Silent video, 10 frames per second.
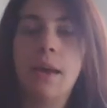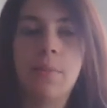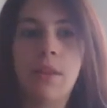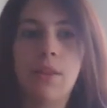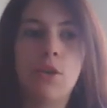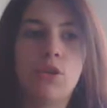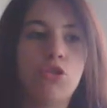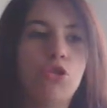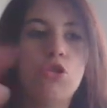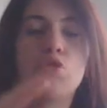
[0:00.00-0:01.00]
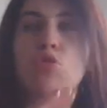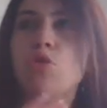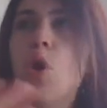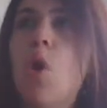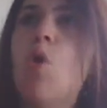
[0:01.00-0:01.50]
I mean, there's just
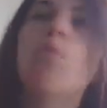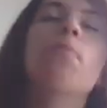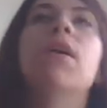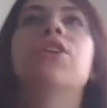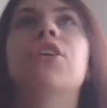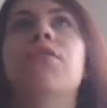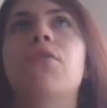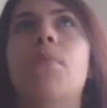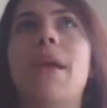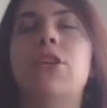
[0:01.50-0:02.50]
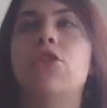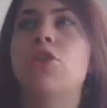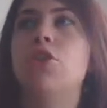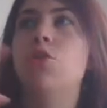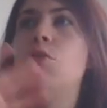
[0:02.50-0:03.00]
so much
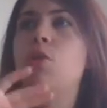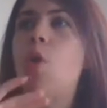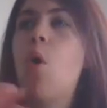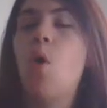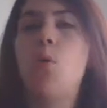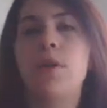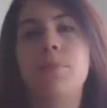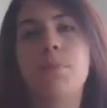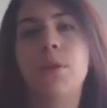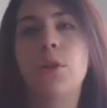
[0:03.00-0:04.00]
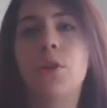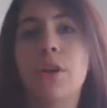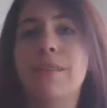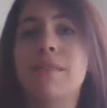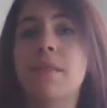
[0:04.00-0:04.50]
information. You can always be
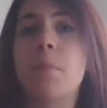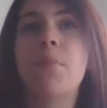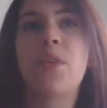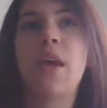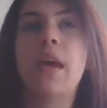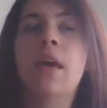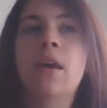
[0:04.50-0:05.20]
learning something.